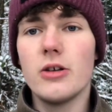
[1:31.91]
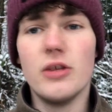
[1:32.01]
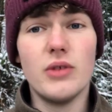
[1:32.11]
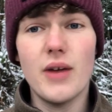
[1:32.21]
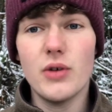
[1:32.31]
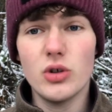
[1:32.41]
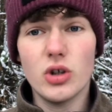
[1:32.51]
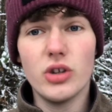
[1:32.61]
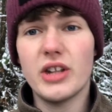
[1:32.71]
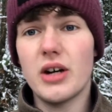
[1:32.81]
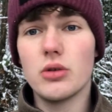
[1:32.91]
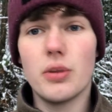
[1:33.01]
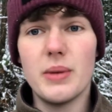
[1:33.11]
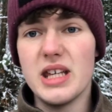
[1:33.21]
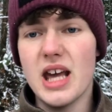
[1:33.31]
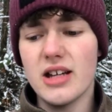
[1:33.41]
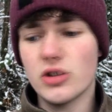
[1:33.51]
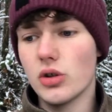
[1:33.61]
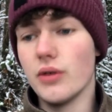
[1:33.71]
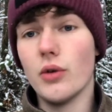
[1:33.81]
They've never gone down on me yet,
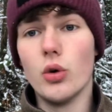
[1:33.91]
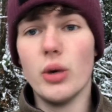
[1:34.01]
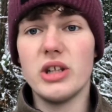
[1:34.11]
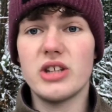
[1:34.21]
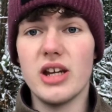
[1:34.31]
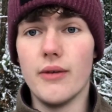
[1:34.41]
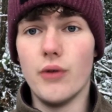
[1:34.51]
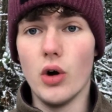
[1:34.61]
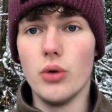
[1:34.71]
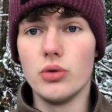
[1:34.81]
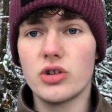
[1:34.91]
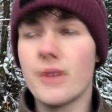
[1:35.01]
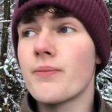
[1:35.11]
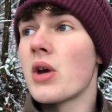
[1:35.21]
so they've always stayed afloat.